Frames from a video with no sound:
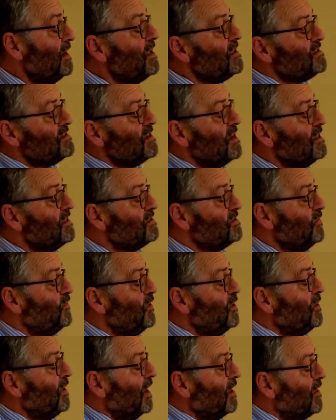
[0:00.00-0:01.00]
Let's say there's a
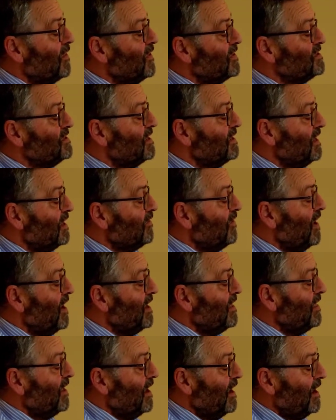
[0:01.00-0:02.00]
few other things here. Another
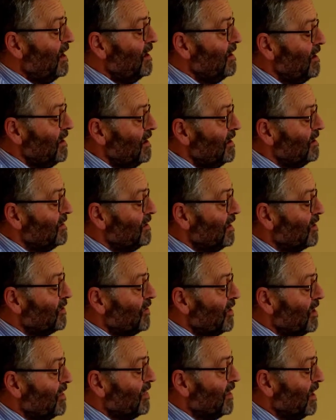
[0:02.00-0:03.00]
A there,
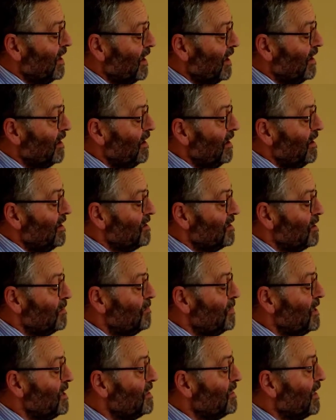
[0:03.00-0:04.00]
another A there, and
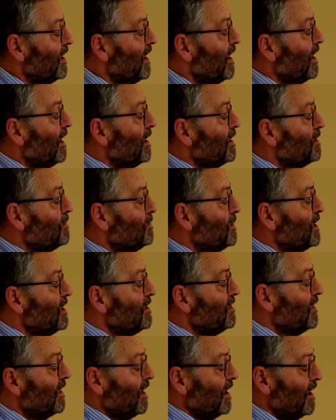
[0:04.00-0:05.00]
a B there, and a
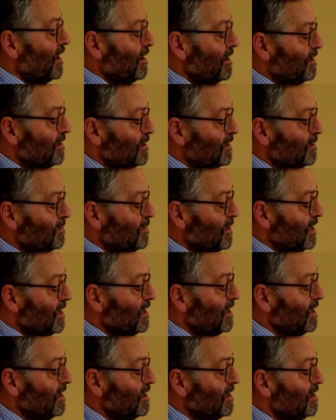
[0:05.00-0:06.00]
B there, and a
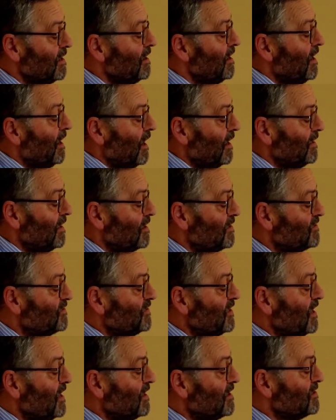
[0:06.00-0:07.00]
B, and then a
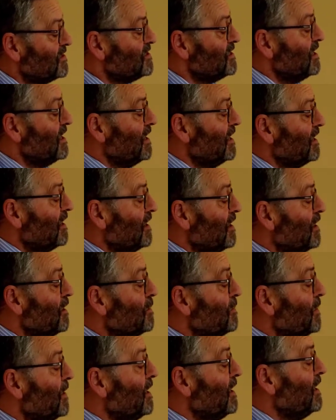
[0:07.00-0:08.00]
C, and a C, and
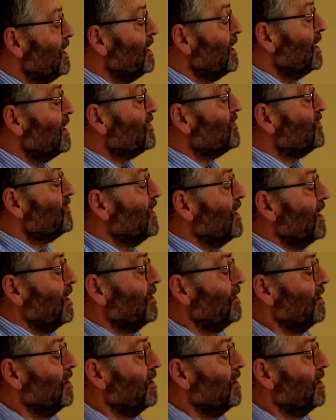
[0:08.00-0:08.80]
another B, and a C.